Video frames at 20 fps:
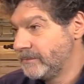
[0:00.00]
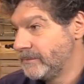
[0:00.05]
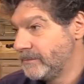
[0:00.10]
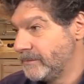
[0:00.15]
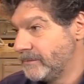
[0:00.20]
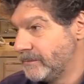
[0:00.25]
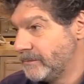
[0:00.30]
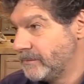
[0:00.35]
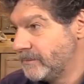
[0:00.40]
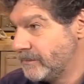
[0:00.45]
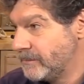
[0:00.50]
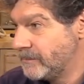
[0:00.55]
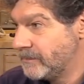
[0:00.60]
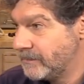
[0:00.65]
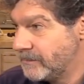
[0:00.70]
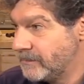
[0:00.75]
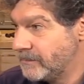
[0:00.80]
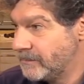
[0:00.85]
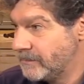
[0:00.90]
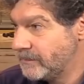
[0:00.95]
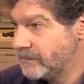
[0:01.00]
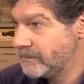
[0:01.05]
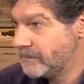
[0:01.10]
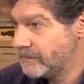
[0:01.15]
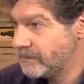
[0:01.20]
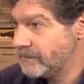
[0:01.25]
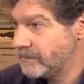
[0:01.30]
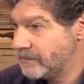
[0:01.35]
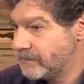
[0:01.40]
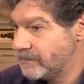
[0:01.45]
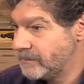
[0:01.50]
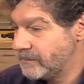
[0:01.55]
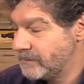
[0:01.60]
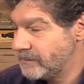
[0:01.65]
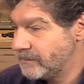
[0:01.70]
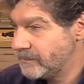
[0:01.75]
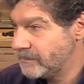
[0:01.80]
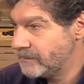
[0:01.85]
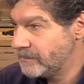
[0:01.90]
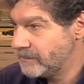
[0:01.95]

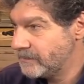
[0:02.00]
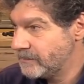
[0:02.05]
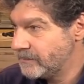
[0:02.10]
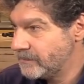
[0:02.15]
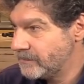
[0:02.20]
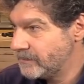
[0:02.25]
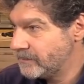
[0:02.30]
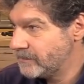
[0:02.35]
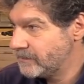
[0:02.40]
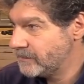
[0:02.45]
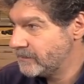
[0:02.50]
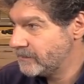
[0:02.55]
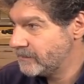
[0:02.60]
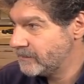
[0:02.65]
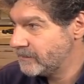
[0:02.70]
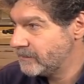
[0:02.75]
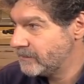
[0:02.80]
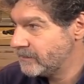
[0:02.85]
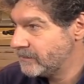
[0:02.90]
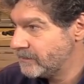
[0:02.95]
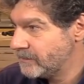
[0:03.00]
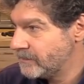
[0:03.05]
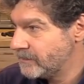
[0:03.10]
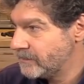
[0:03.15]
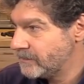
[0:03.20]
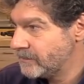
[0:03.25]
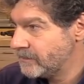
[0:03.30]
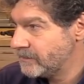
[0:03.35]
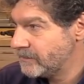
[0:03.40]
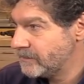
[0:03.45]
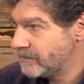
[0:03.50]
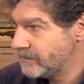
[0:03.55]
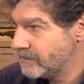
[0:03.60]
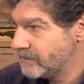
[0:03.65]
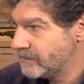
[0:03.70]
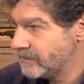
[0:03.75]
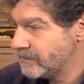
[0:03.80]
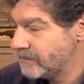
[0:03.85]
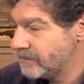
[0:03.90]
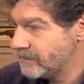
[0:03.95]

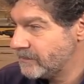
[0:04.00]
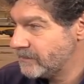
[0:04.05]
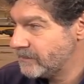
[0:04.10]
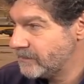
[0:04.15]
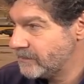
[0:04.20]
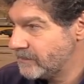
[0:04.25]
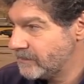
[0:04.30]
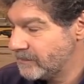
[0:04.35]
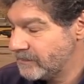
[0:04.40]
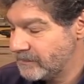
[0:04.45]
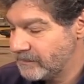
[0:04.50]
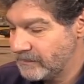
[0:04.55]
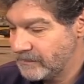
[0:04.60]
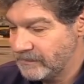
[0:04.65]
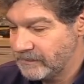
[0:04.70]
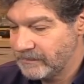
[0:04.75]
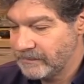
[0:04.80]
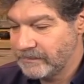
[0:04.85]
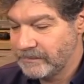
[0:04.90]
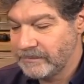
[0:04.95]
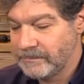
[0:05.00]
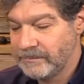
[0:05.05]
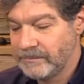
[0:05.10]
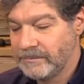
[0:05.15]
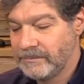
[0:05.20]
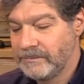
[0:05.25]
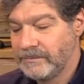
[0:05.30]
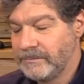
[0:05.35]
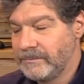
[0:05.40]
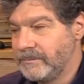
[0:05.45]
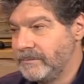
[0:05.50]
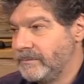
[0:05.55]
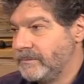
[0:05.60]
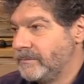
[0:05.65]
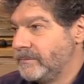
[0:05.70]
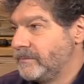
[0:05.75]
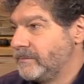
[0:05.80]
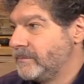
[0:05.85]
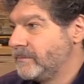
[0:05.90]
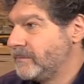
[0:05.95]

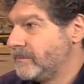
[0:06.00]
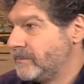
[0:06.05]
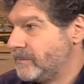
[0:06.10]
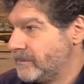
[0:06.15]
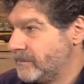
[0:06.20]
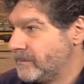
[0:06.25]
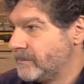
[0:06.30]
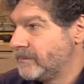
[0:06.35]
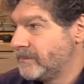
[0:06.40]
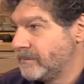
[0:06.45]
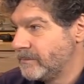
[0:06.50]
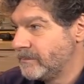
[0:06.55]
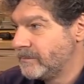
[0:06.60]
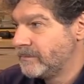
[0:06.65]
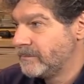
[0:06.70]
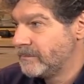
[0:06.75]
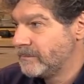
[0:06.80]
The person shown says nothing.